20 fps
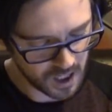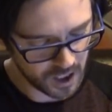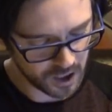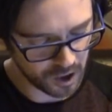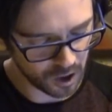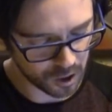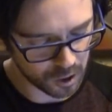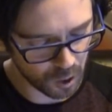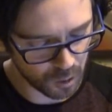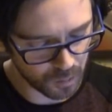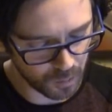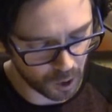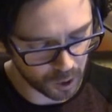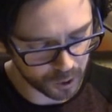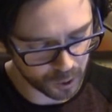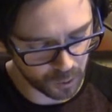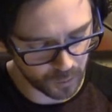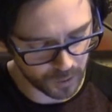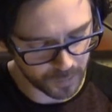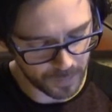Nurgle
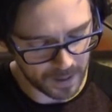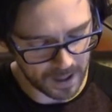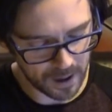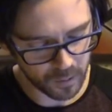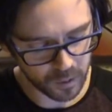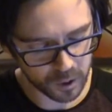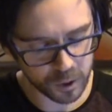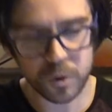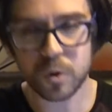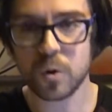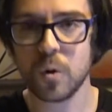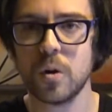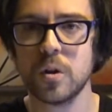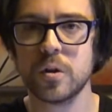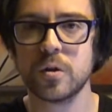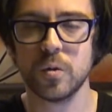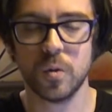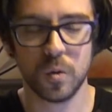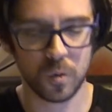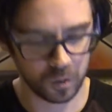model with Power
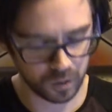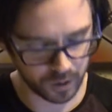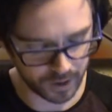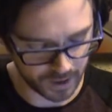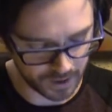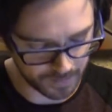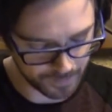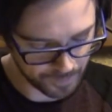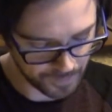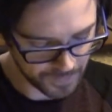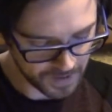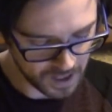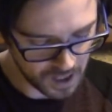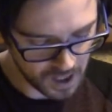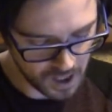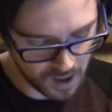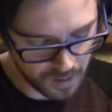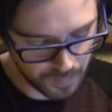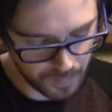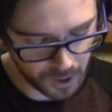Sword only.
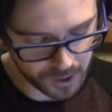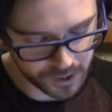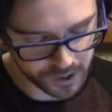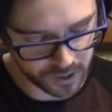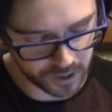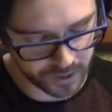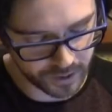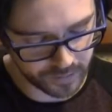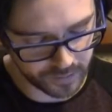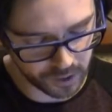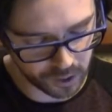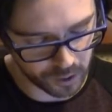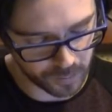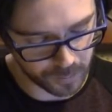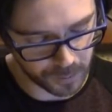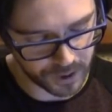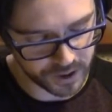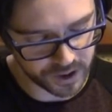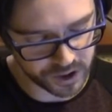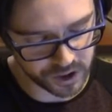Pus Cleaver
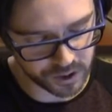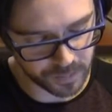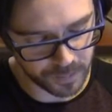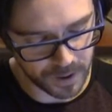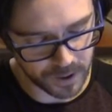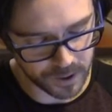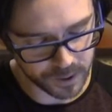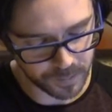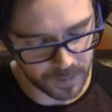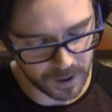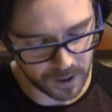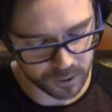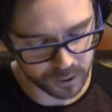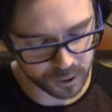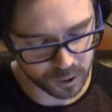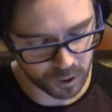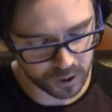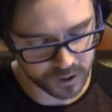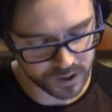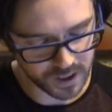replaces the bear's Power
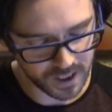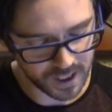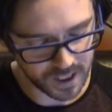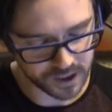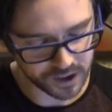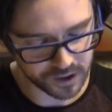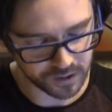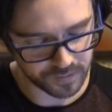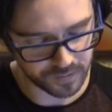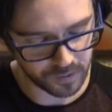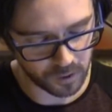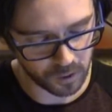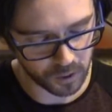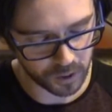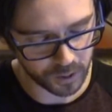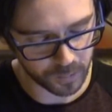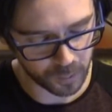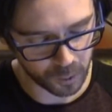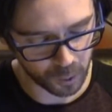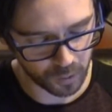Sword and has the
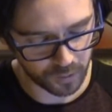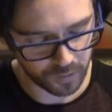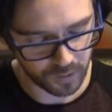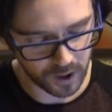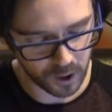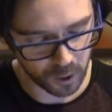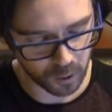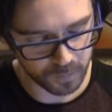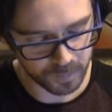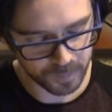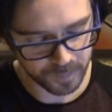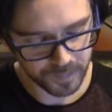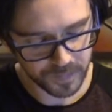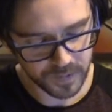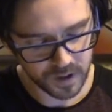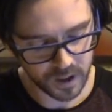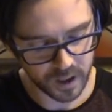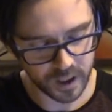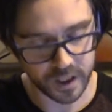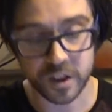following profile.
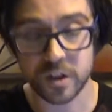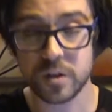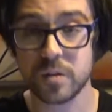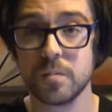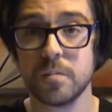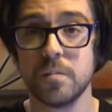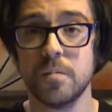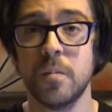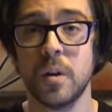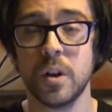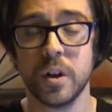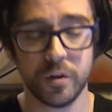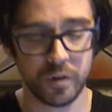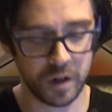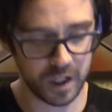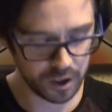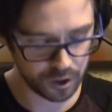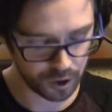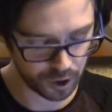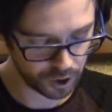It's melee
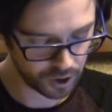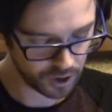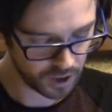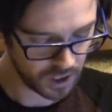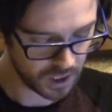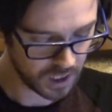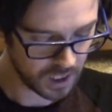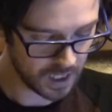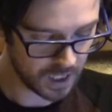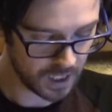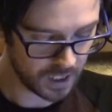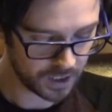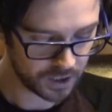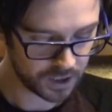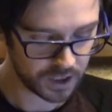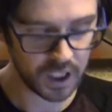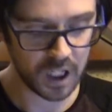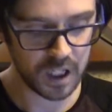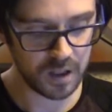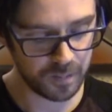range,
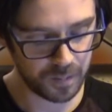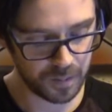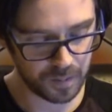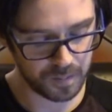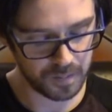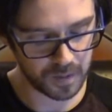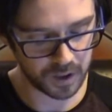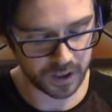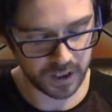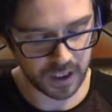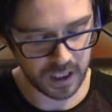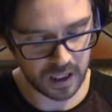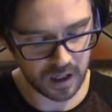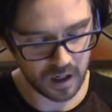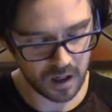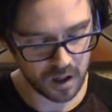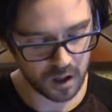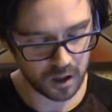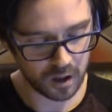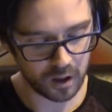type
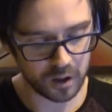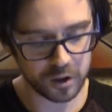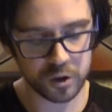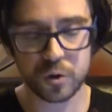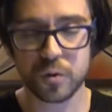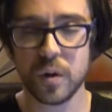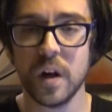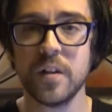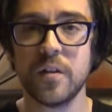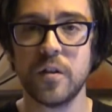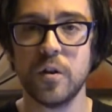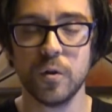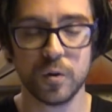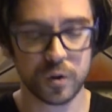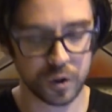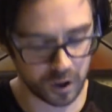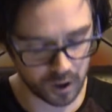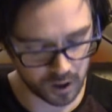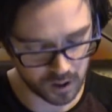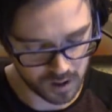melee, strength
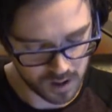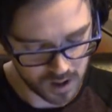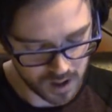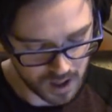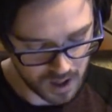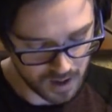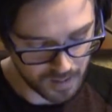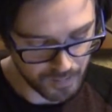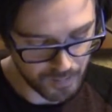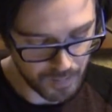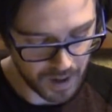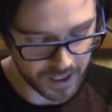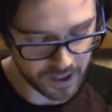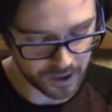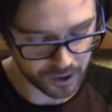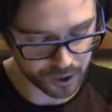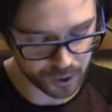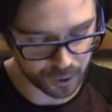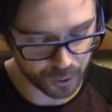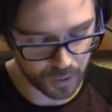user,
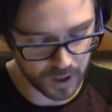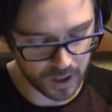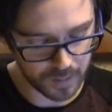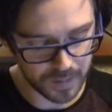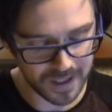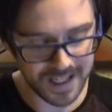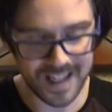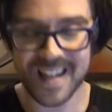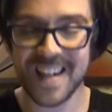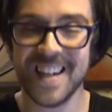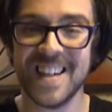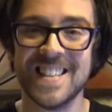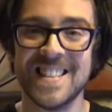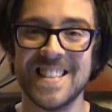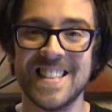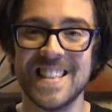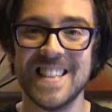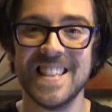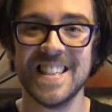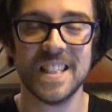minus 2 AP
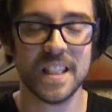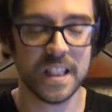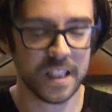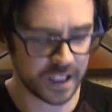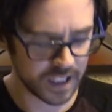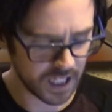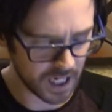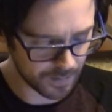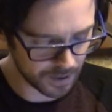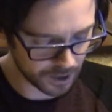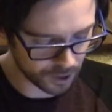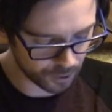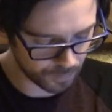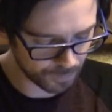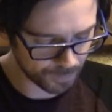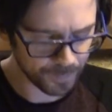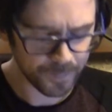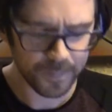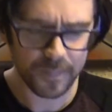and D3 damage.